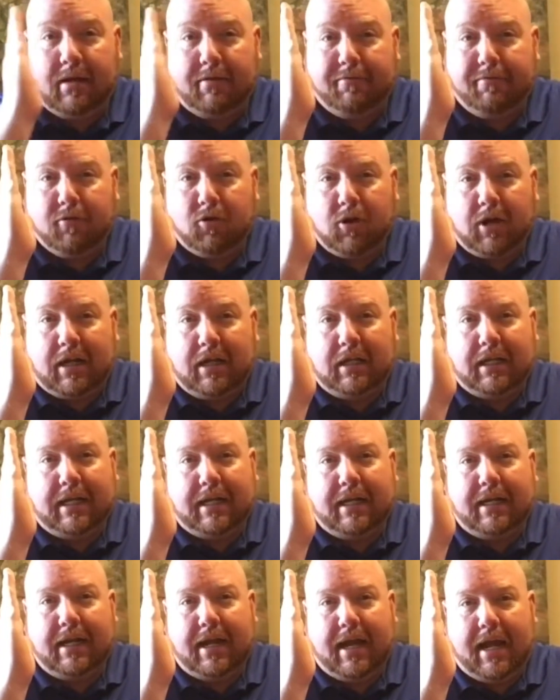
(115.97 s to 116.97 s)

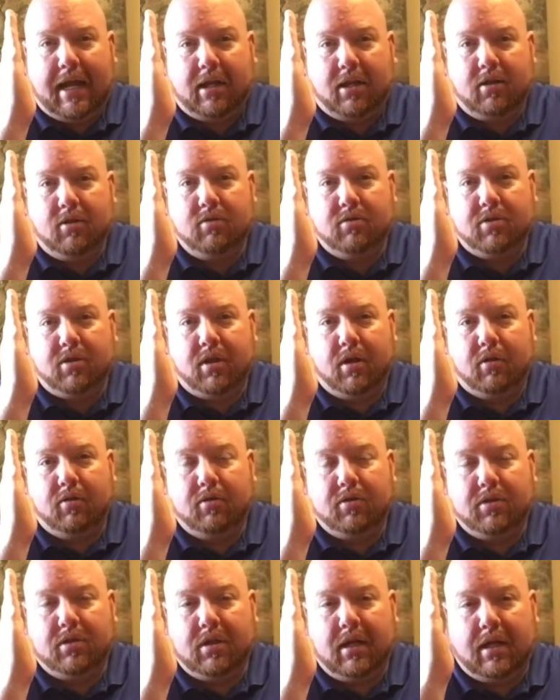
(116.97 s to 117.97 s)
vertically and use
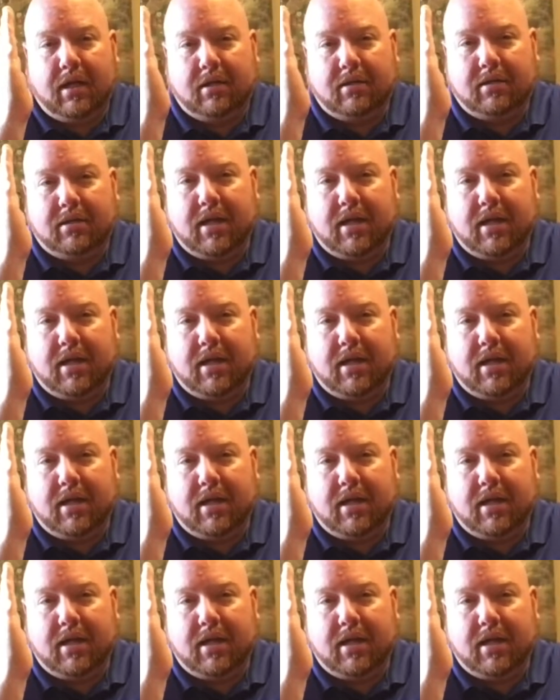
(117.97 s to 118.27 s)
those to